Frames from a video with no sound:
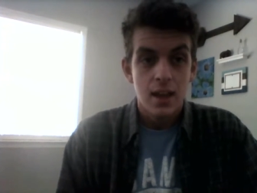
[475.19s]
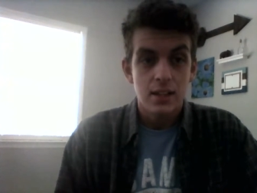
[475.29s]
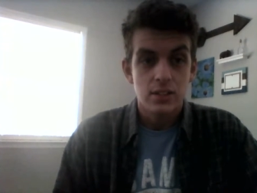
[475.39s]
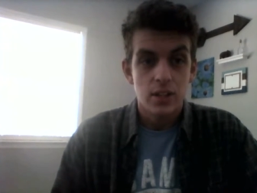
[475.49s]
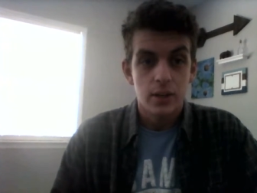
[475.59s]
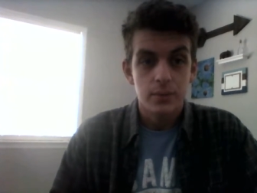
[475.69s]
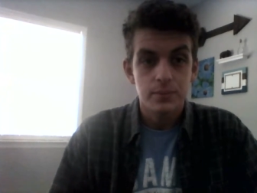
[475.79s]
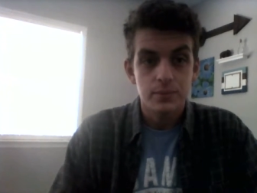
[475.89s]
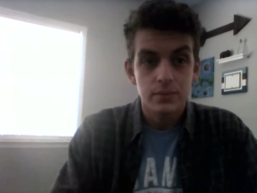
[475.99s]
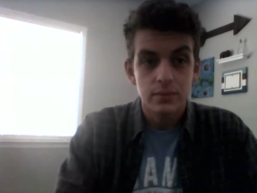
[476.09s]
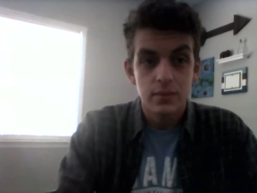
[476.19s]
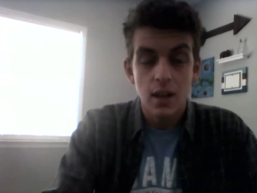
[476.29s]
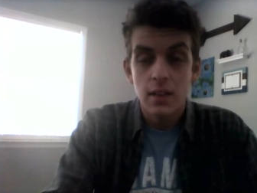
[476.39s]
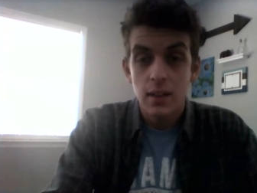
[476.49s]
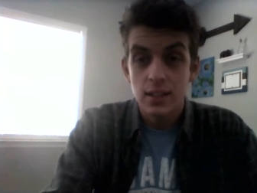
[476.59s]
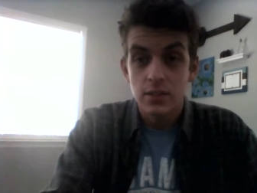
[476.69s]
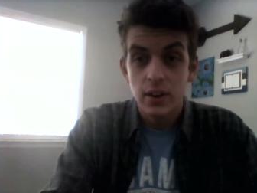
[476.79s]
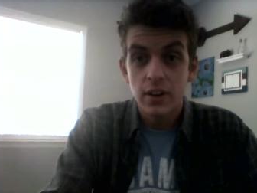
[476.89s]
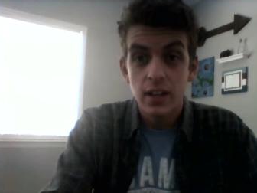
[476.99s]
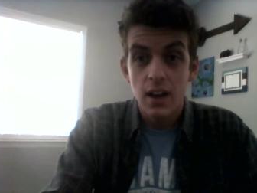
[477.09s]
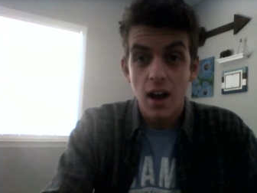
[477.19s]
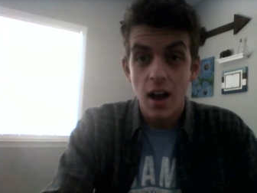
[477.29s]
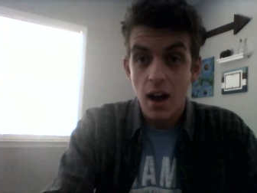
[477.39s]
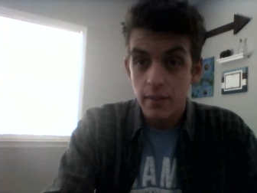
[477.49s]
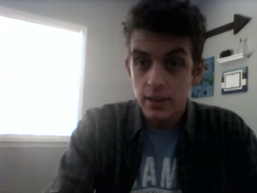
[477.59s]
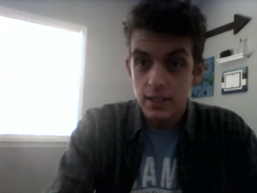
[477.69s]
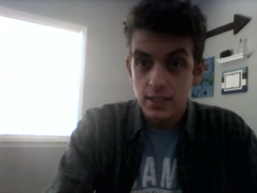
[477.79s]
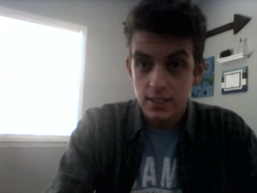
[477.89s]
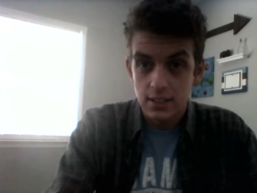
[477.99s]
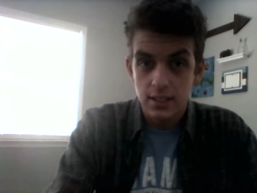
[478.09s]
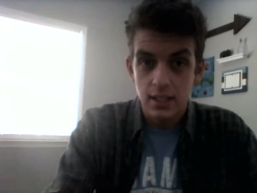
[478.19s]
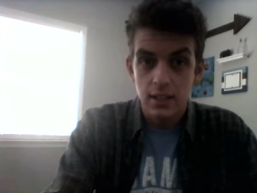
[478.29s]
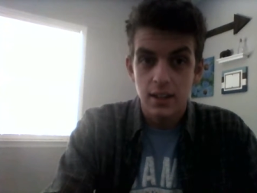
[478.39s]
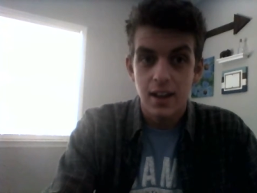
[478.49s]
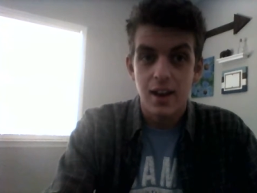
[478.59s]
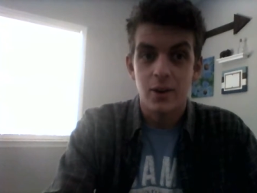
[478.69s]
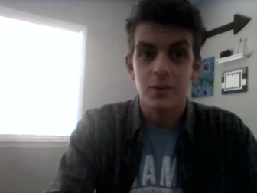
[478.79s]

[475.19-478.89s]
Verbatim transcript: And so not, it's very obvious to see how